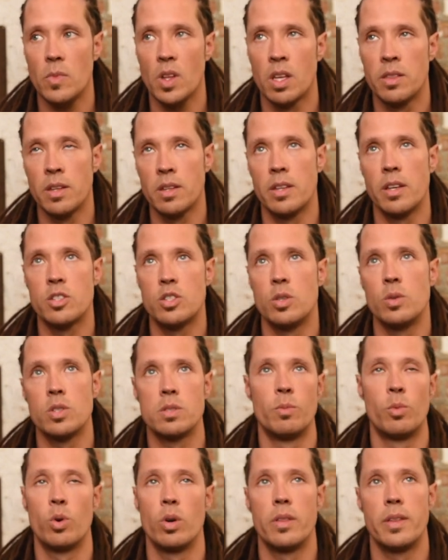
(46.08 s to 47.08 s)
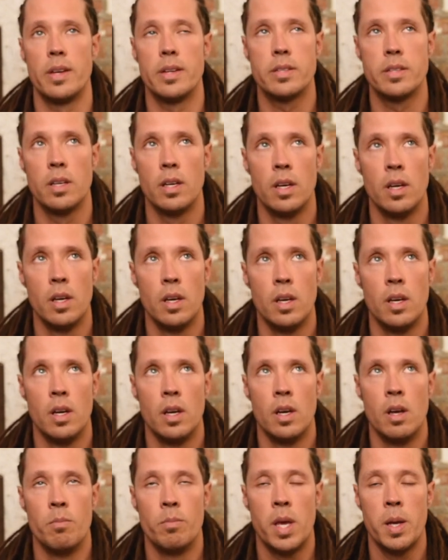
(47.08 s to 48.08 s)
I think the issue is more that
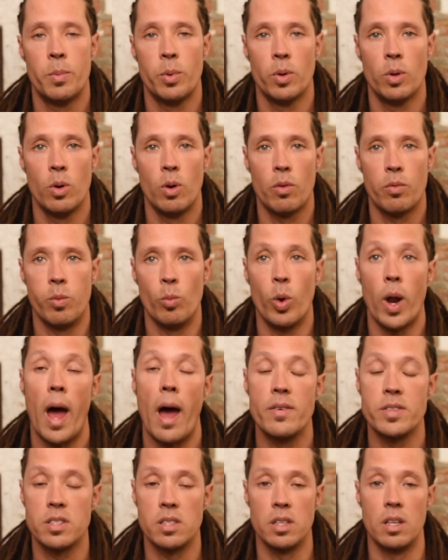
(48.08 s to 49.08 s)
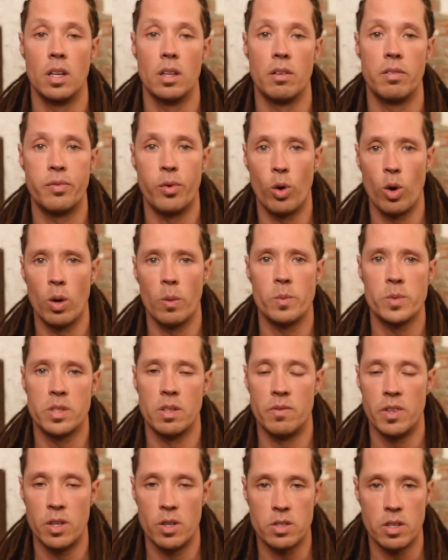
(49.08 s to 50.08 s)
people, from what I've seen on the forums
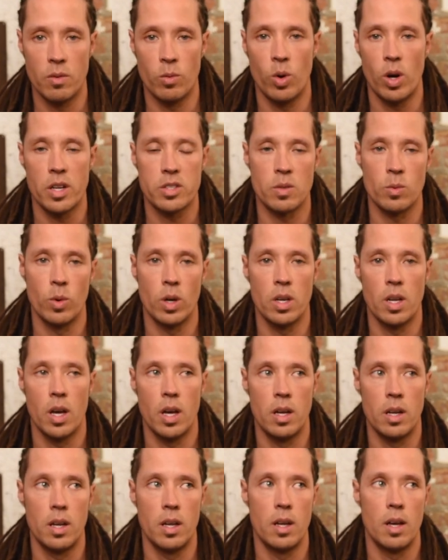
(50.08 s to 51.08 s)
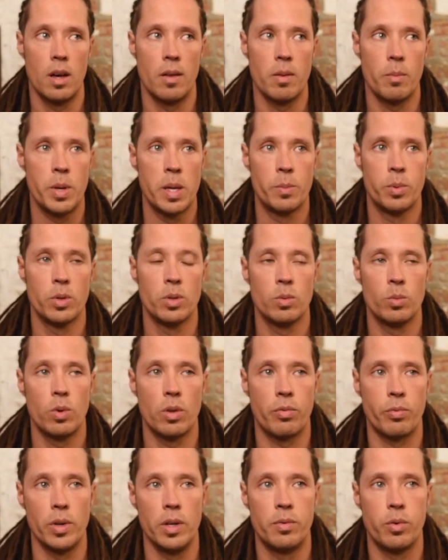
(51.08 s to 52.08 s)
and the videos I've watched and whatnot, uh, the people
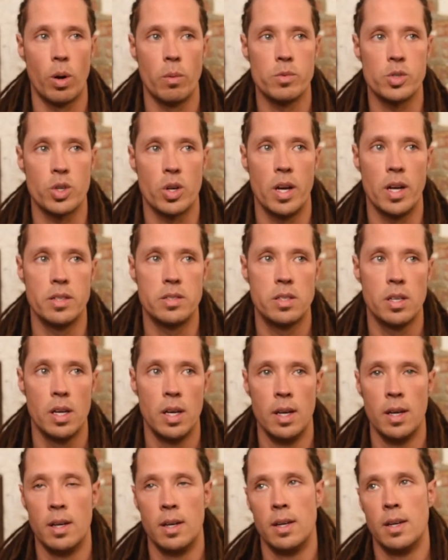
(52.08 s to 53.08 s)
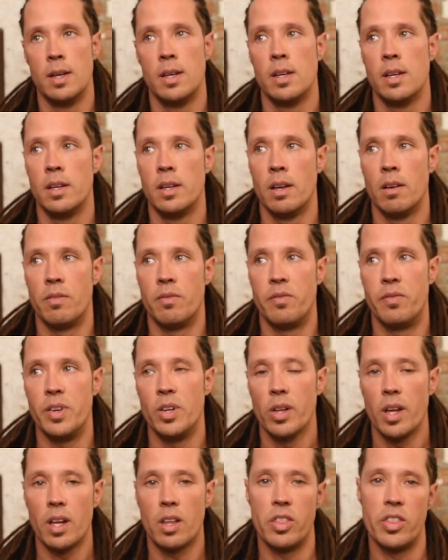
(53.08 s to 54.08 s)
with free form dreads
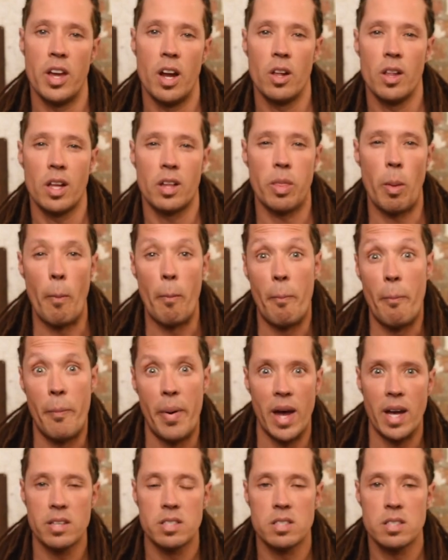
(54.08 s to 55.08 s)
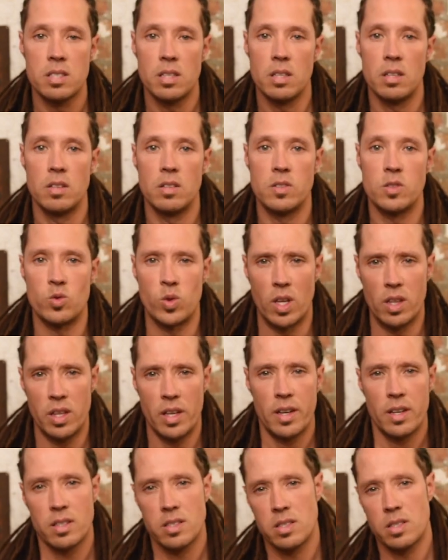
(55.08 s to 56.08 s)
feel like they're like the best
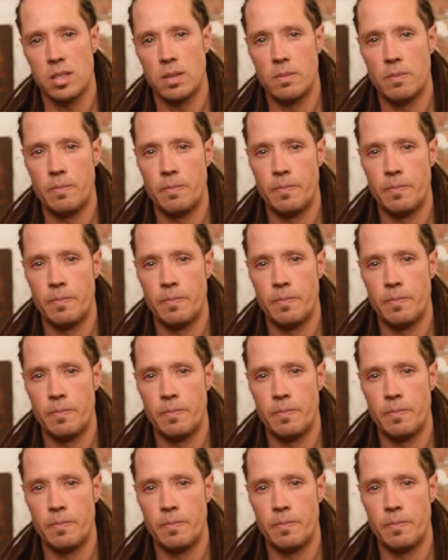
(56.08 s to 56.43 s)
dreadlocks,